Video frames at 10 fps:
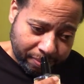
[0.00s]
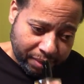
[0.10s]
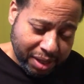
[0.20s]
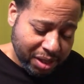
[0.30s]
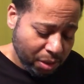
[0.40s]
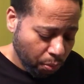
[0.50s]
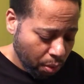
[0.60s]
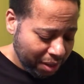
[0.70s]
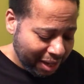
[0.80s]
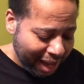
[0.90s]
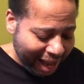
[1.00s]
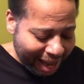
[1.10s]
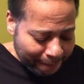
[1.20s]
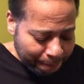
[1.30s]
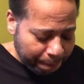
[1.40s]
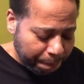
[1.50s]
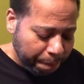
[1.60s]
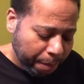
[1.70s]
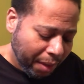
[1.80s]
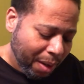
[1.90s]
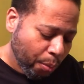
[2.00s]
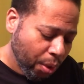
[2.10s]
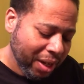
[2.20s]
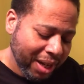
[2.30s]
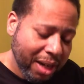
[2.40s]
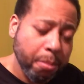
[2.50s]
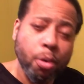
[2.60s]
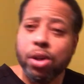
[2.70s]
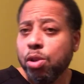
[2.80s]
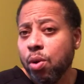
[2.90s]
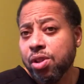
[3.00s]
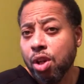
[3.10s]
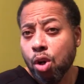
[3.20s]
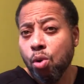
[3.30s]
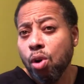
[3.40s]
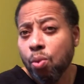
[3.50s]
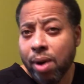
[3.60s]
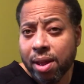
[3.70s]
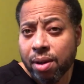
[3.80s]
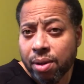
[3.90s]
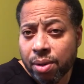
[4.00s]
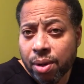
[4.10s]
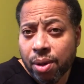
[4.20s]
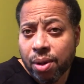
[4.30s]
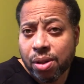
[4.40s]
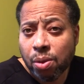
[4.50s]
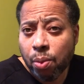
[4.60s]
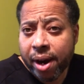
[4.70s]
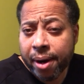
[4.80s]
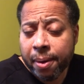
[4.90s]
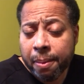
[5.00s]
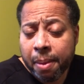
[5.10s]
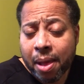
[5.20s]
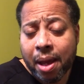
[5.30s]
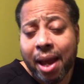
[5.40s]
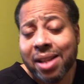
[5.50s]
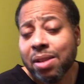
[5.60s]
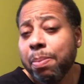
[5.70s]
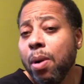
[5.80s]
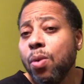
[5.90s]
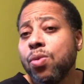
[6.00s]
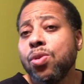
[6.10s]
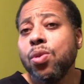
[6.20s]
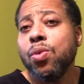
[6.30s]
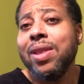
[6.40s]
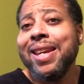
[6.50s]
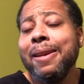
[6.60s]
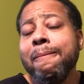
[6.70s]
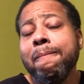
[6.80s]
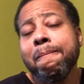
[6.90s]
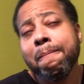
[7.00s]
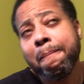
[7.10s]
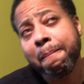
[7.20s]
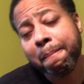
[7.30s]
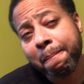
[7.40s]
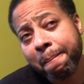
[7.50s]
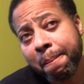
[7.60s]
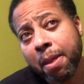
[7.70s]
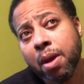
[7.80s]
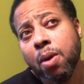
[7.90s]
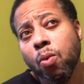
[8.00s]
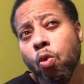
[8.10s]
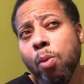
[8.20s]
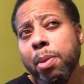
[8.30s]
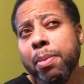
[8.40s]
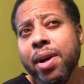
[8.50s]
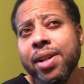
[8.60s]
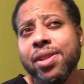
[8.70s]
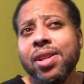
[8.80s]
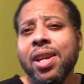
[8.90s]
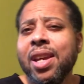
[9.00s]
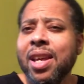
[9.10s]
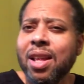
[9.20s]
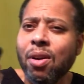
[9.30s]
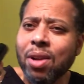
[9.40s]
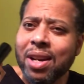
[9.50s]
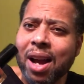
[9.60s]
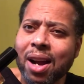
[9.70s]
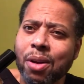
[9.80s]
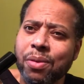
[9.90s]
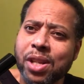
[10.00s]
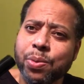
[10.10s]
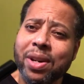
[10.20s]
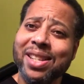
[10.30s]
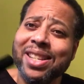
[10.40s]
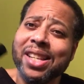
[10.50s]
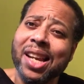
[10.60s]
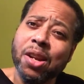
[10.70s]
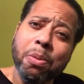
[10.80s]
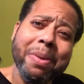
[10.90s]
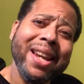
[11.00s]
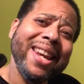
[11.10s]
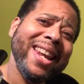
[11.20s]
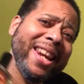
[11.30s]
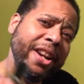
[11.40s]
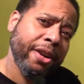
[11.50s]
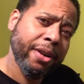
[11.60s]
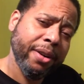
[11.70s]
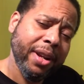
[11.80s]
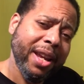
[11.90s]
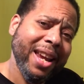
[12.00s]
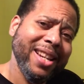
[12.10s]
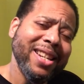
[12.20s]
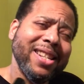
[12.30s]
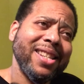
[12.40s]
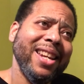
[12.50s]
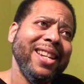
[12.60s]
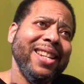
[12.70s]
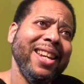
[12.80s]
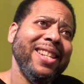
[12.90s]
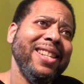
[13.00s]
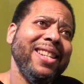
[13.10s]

This is one that I would lean more towards the cooler weather to wear as opposed to the warmer months. Only knock on this one is it's a little bit linear. It just, it, it